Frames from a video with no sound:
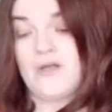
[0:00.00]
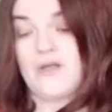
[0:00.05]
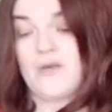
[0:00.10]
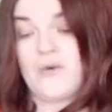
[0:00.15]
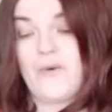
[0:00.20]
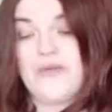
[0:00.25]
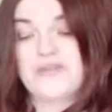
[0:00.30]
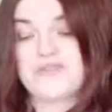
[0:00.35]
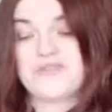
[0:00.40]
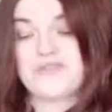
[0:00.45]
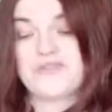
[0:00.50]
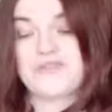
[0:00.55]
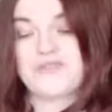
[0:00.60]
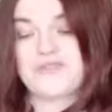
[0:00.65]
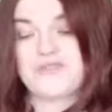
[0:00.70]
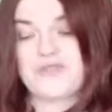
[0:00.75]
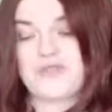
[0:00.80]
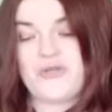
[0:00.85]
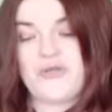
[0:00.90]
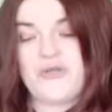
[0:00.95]
Question
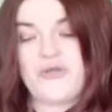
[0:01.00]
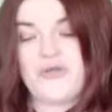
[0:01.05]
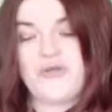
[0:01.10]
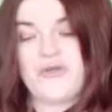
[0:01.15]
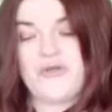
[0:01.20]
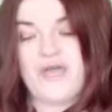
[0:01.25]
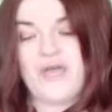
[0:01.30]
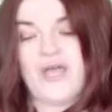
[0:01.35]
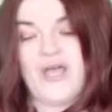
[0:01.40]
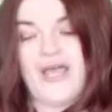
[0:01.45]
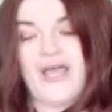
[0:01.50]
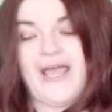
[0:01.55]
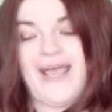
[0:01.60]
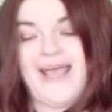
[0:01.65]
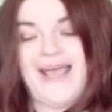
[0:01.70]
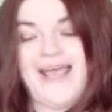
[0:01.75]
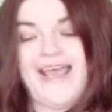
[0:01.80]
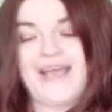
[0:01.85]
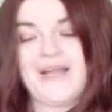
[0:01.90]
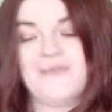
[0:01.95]
2.
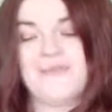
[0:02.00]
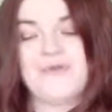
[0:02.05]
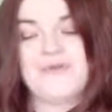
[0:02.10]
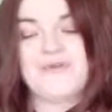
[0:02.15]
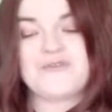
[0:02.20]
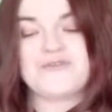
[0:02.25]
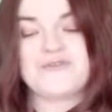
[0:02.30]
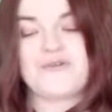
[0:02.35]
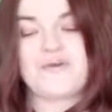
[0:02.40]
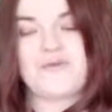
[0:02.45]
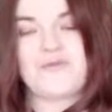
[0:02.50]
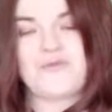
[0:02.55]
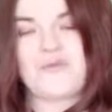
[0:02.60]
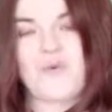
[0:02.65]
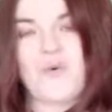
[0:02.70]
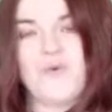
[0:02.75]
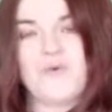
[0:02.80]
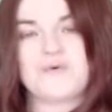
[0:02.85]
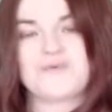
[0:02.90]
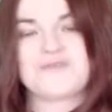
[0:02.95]
In musical
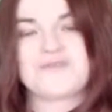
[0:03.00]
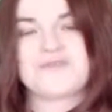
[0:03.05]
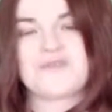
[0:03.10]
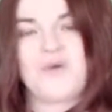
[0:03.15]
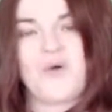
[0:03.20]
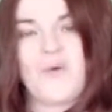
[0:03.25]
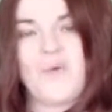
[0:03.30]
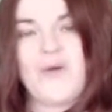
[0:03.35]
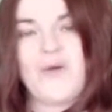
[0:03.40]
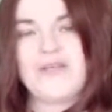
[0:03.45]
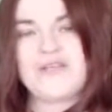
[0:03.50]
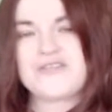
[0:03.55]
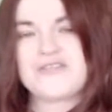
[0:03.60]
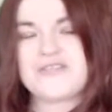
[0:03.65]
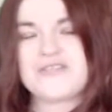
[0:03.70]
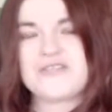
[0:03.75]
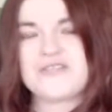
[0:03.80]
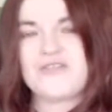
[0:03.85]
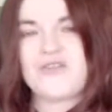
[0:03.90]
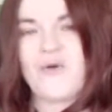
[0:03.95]
notes, which
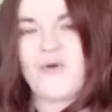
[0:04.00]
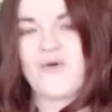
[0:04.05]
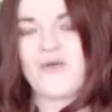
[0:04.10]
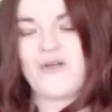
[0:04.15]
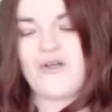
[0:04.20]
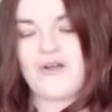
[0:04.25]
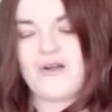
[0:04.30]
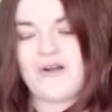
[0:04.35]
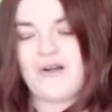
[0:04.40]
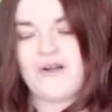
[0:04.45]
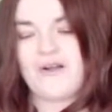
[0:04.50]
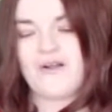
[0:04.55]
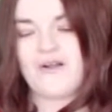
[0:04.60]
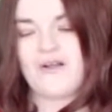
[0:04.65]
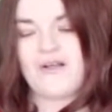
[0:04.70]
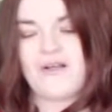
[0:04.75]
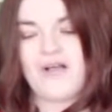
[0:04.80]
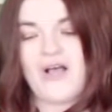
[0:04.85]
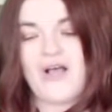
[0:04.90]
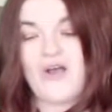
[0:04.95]
is longer?
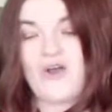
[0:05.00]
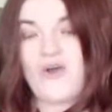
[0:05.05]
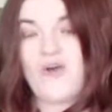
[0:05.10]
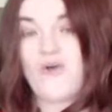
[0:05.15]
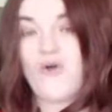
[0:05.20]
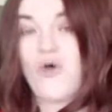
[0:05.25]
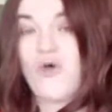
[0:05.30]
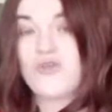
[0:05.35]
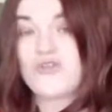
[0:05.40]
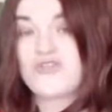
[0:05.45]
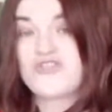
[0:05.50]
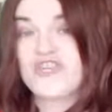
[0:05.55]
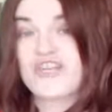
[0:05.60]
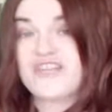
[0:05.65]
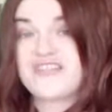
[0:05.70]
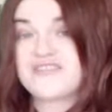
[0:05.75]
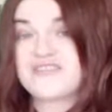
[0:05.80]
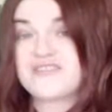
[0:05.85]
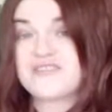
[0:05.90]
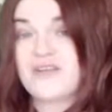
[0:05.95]
A
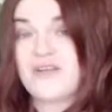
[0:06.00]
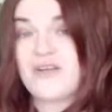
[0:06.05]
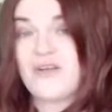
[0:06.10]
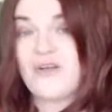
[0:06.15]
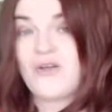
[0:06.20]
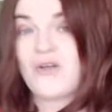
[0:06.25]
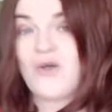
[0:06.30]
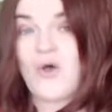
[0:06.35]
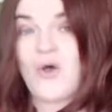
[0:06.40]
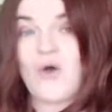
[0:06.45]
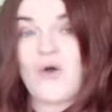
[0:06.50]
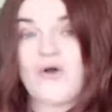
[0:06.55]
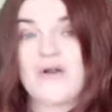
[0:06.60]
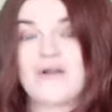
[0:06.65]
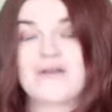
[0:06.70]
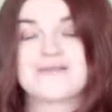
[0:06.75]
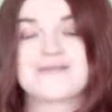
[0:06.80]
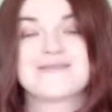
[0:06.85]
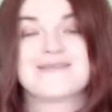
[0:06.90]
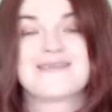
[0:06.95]
crotchet or
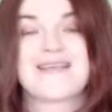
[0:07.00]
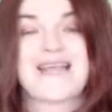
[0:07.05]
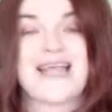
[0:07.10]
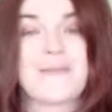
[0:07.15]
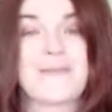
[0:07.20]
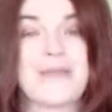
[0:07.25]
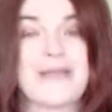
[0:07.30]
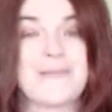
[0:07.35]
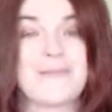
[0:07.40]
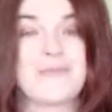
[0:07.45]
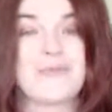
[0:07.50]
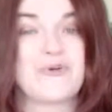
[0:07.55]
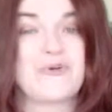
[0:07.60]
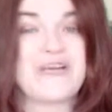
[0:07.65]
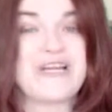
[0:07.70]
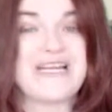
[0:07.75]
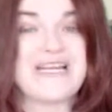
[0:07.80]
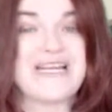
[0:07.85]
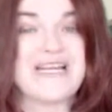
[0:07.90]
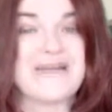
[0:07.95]
a
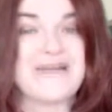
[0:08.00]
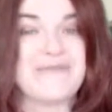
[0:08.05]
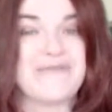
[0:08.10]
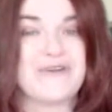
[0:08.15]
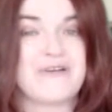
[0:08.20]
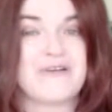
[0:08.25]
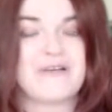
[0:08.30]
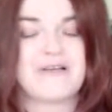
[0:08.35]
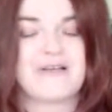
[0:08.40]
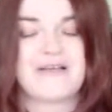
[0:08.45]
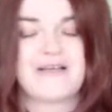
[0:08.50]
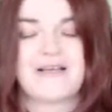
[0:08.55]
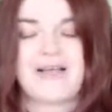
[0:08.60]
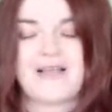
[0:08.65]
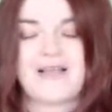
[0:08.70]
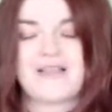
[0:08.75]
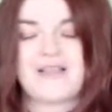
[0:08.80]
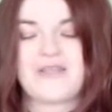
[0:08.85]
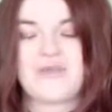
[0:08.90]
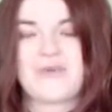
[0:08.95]
semi-breve?
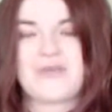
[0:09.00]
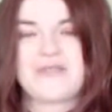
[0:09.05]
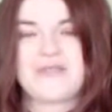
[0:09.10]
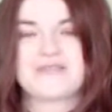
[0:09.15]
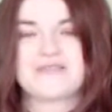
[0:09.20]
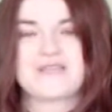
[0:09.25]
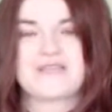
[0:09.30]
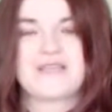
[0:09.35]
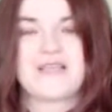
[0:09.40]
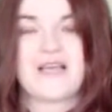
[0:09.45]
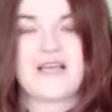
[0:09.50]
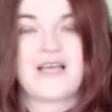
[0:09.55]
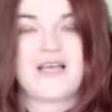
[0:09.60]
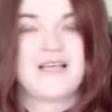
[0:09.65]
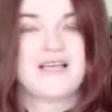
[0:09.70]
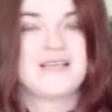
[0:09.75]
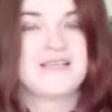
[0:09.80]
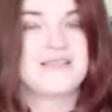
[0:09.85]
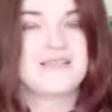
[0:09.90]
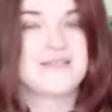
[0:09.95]
I like the way you say that.
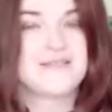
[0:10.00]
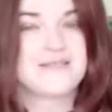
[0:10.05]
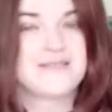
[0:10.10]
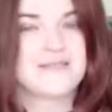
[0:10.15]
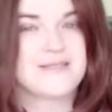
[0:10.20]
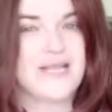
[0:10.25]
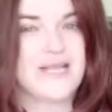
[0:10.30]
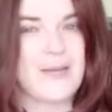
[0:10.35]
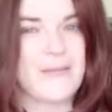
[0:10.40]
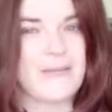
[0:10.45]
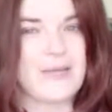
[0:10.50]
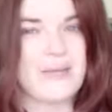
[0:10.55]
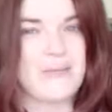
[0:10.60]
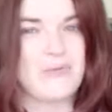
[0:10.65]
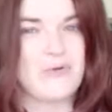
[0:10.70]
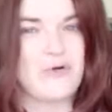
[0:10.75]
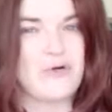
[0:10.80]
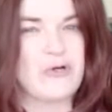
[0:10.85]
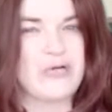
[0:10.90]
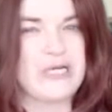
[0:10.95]

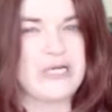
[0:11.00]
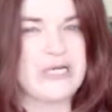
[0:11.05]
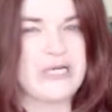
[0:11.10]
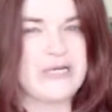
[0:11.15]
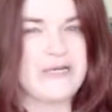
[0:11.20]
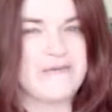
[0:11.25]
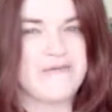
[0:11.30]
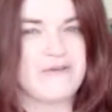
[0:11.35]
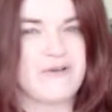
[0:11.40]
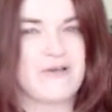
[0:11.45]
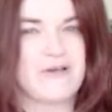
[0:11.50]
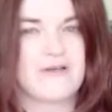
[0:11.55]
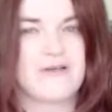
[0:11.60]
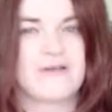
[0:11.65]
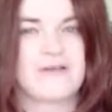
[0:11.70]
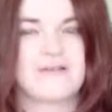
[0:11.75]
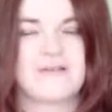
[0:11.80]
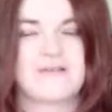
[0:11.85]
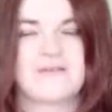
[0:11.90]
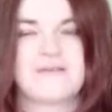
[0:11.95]
Semi-breve.
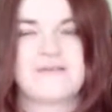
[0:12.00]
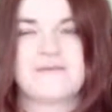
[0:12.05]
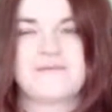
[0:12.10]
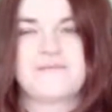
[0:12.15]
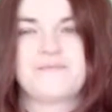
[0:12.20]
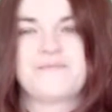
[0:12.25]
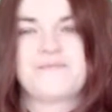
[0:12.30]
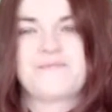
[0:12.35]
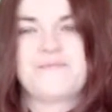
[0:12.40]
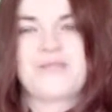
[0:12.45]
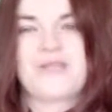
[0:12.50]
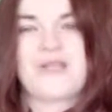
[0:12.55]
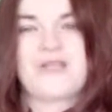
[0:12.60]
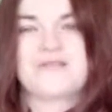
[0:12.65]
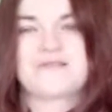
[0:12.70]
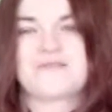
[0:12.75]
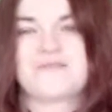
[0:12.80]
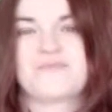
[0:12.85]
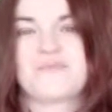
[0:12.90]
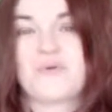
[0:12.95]

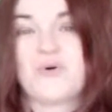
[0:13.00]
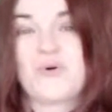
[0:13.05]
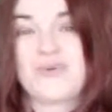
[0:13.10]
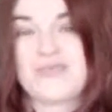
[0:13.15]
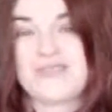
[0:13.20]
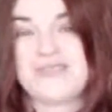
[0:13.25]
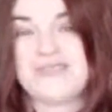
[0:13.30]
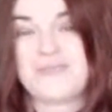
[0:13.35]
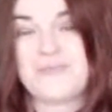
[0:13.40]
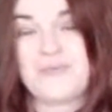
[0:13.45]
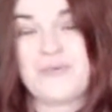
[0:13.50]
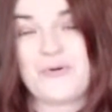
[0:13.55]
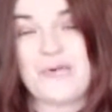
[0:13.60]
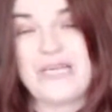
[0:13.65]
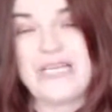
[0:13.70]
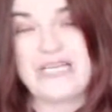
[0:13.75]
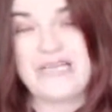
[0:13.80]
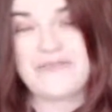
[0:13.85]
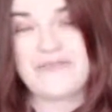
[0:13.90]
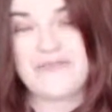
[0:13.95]
It's important to
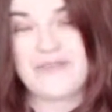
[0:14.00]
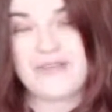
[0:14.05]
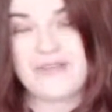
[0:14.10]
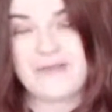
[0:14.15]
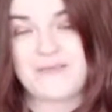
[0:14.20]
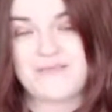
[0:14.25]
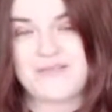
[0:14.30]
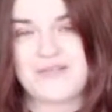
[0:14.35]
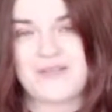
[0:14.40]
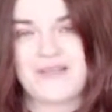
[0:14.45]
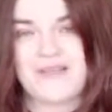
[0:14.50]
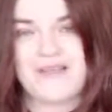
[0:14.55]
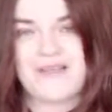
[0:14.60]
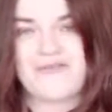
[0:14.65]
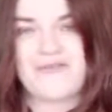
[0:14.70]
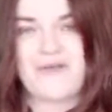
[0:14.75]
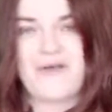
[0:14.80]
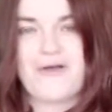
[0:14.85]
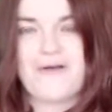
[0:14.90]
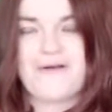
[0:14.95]
breathe. Keeps you
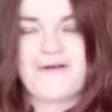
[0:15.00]
alive.